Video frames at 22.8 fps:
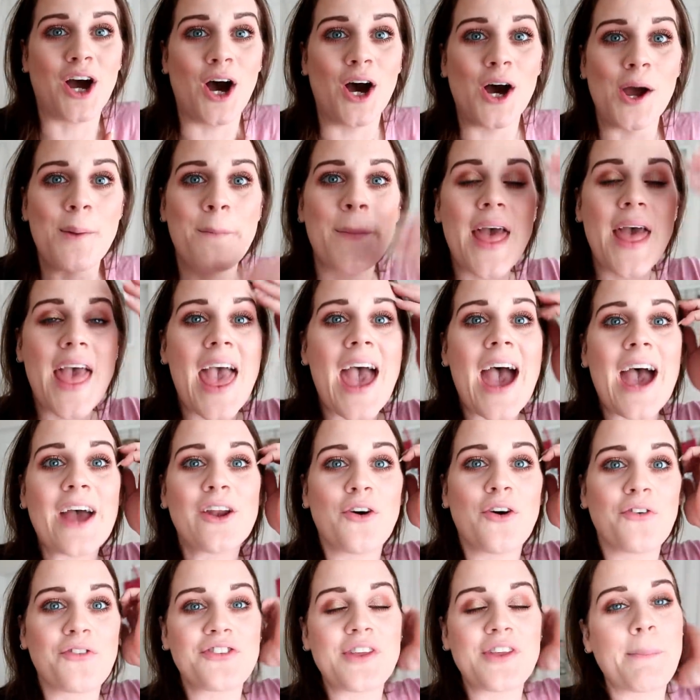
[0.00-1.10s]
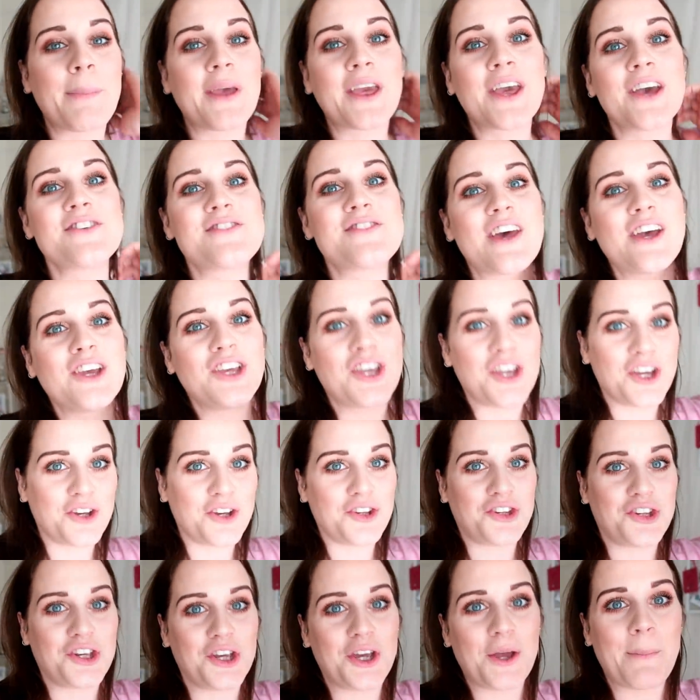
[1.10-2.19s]
home, and obviously because they're
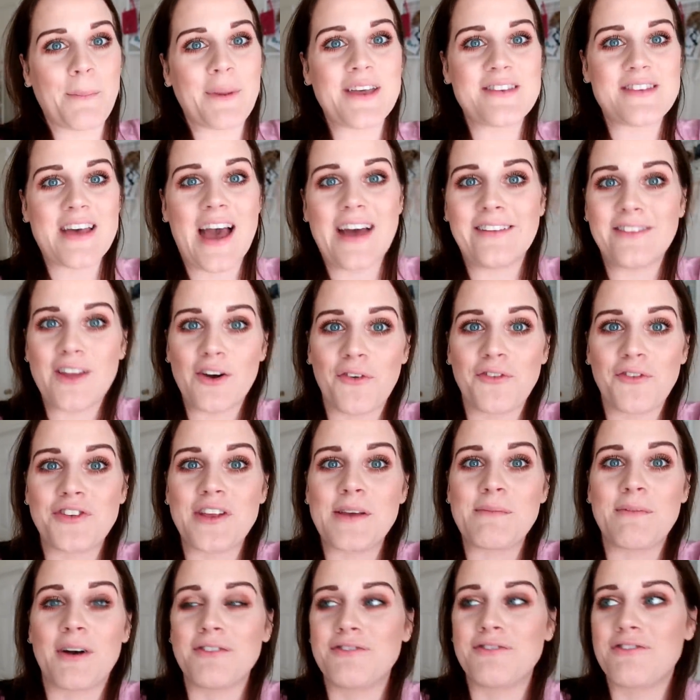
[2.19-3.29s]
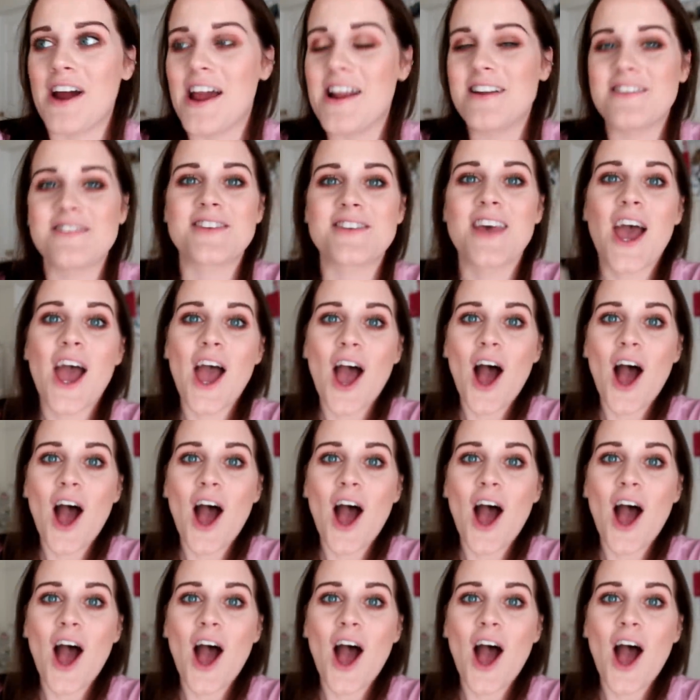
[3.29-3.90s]
YouTubers and they're obviously my friends,